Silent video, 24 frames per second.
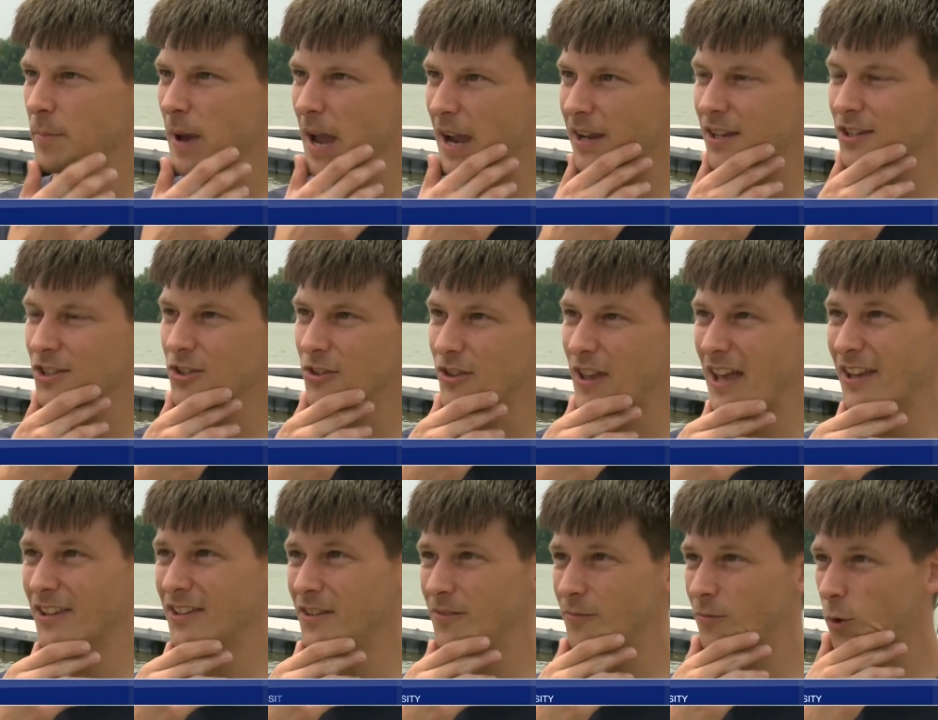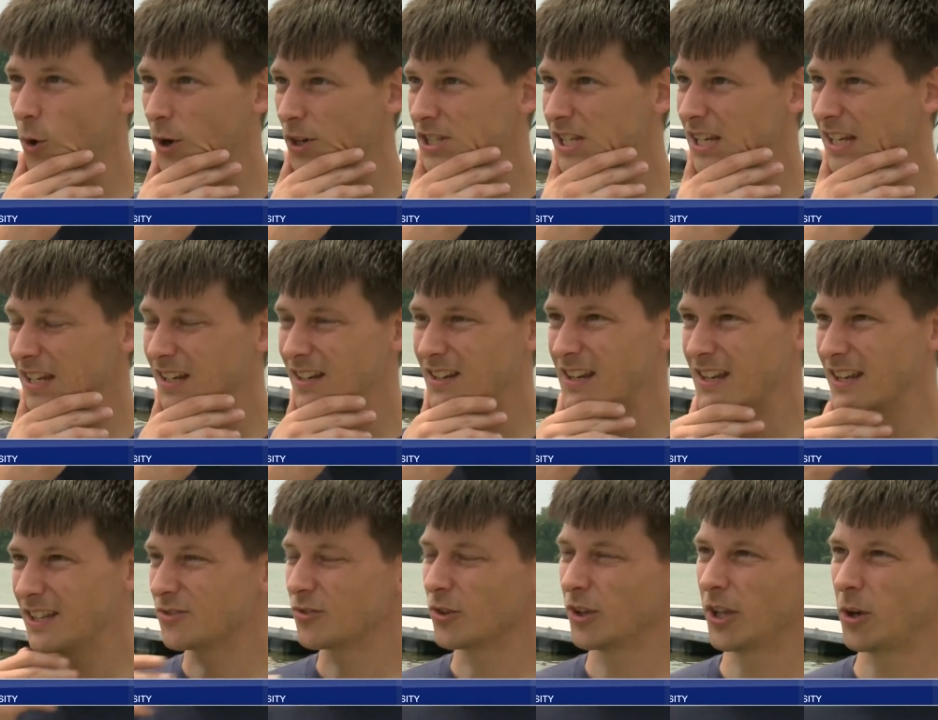back in 2014
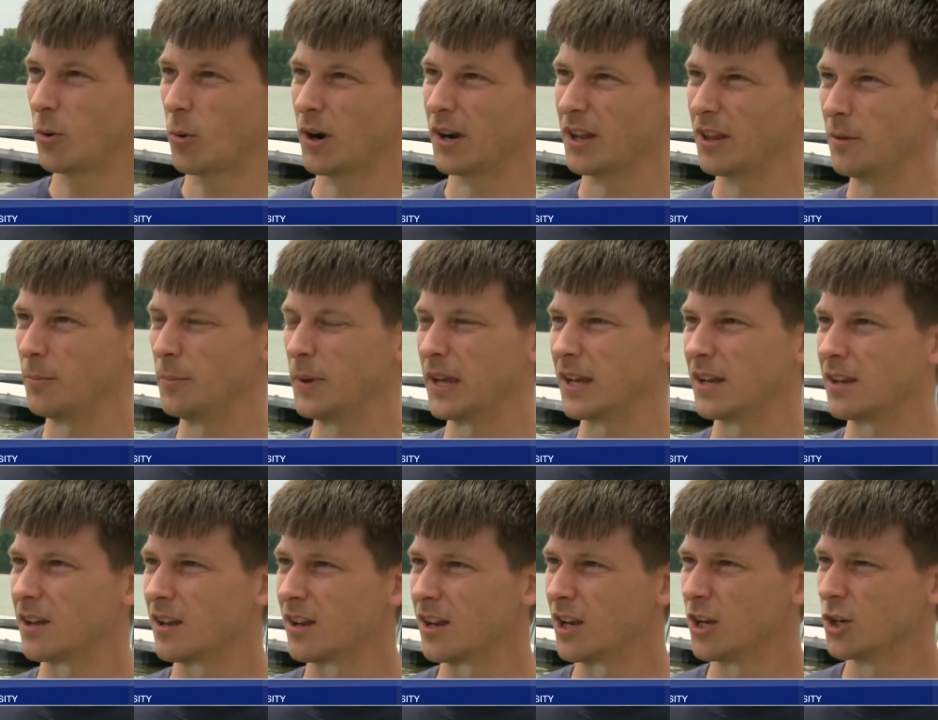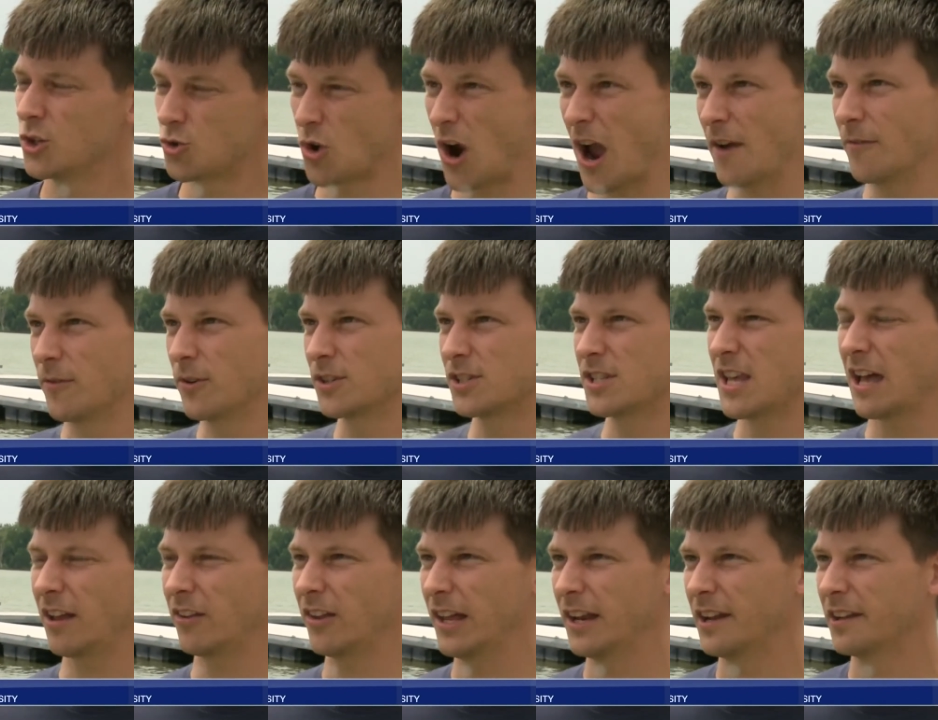is really one of the big drivers
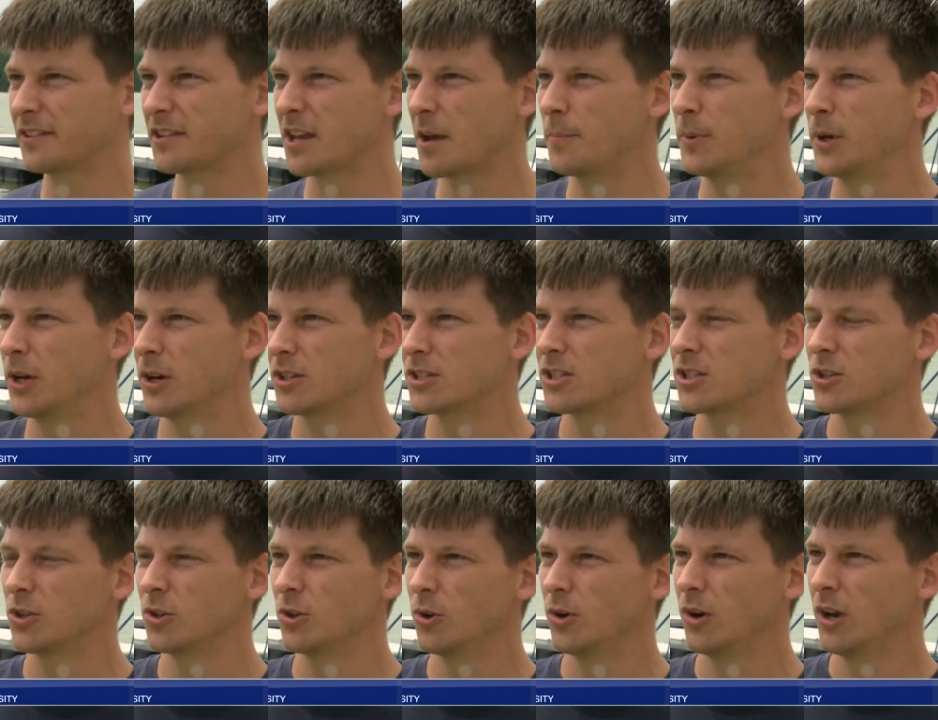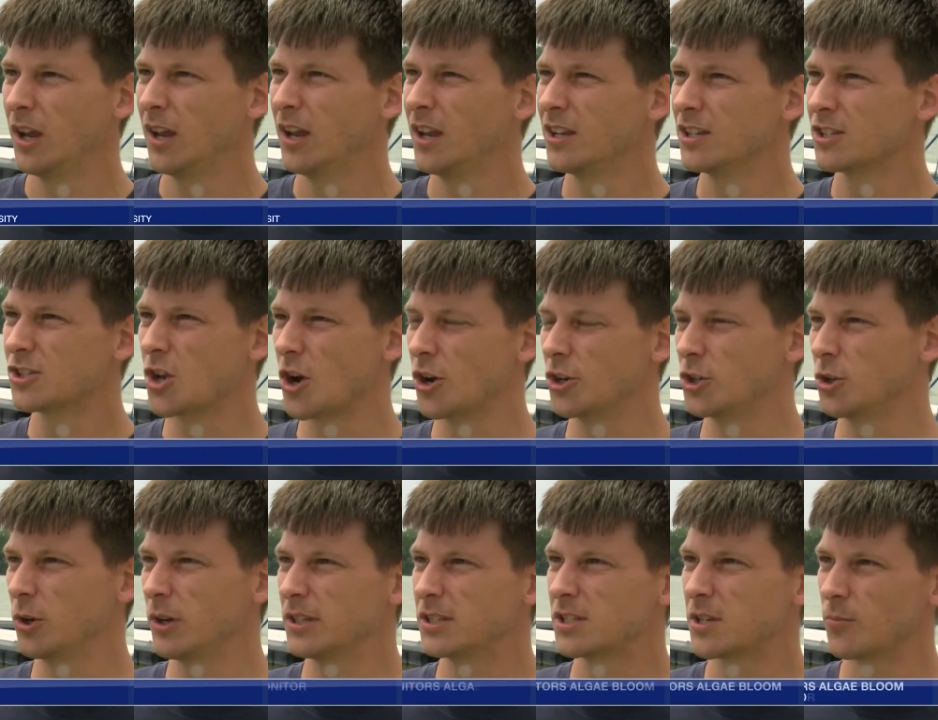that led us up here to start
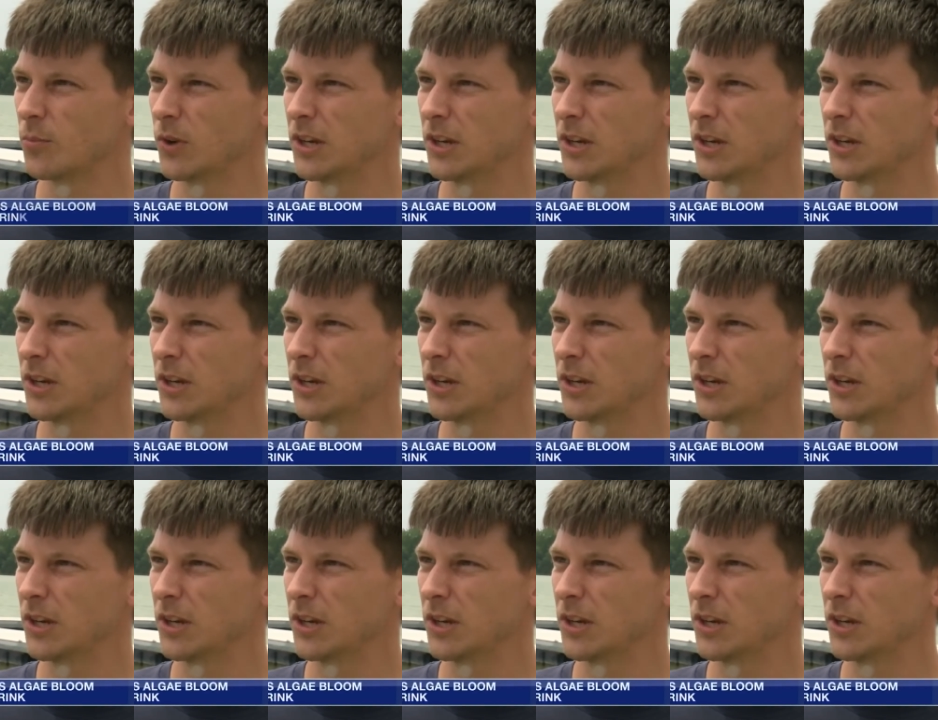doing some